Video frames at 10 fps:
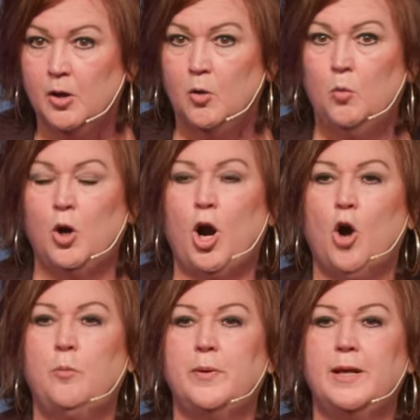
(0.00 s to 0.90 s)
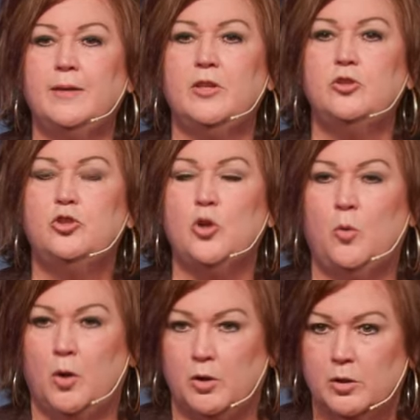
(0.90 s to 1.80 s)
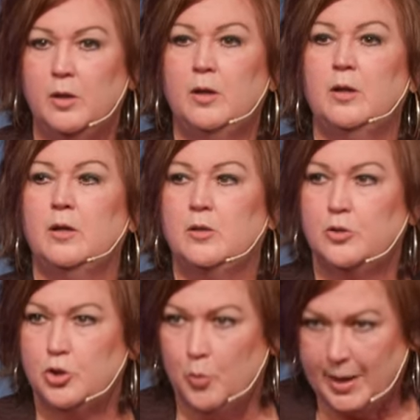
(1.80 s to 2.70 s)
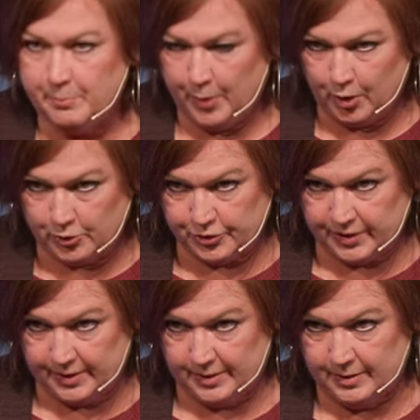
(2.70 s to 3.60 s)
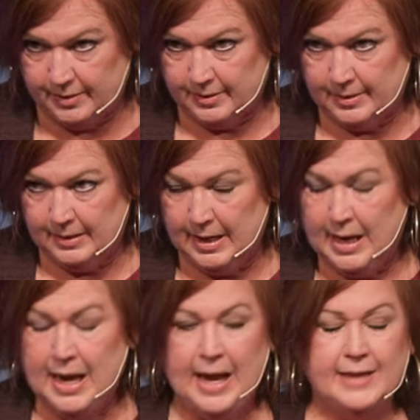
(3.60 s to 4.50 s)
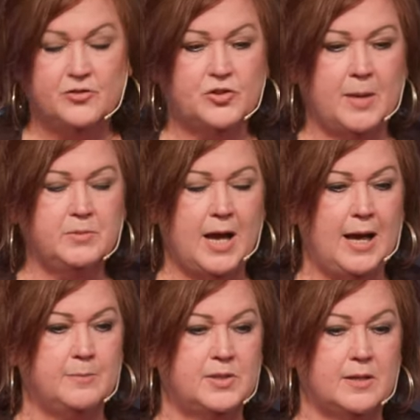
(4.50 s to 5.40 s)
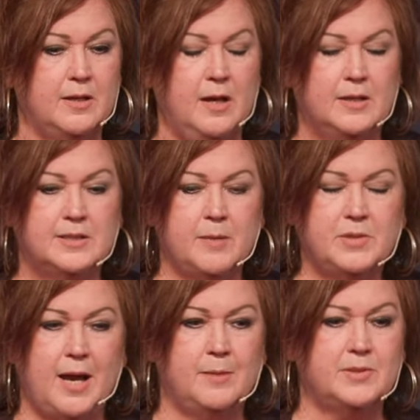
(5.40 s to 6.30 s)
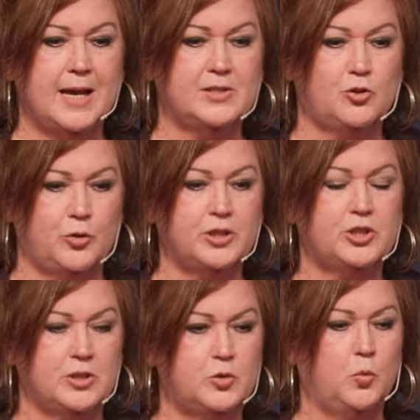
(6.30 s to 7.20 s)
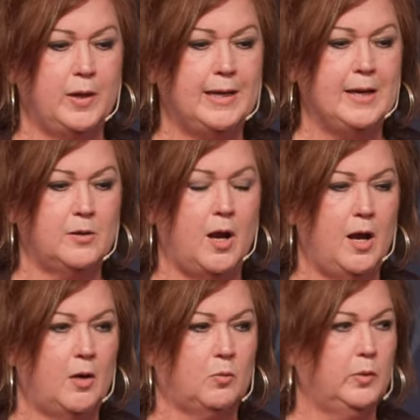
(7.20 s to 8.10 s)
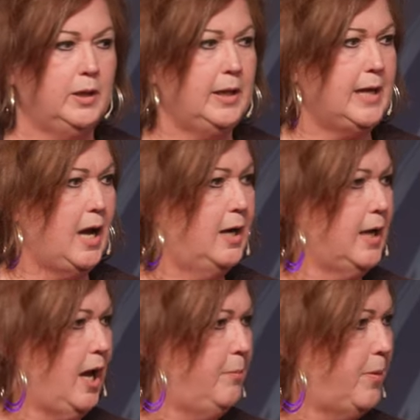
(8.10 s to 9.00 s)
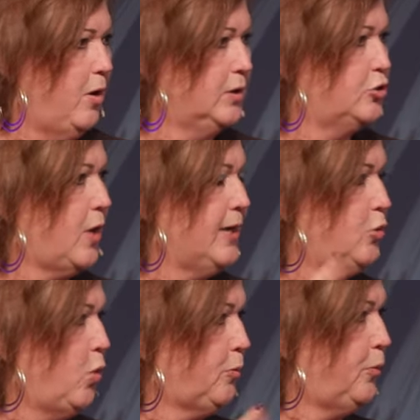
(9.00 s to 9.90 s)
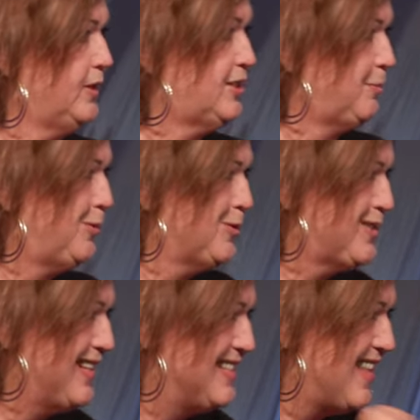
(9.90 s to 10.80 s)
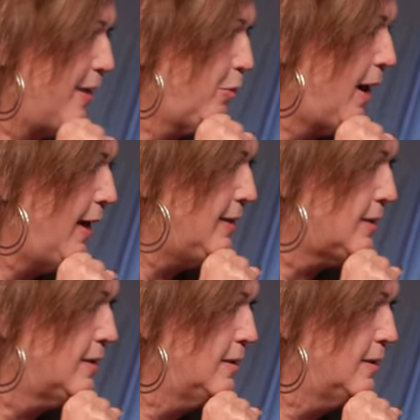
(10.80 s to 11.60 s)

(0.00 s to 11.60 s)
We're opening the door to a person. And sometimes, sometimes as Christians, we get uh, really hung up on trying to work principles. Is that right?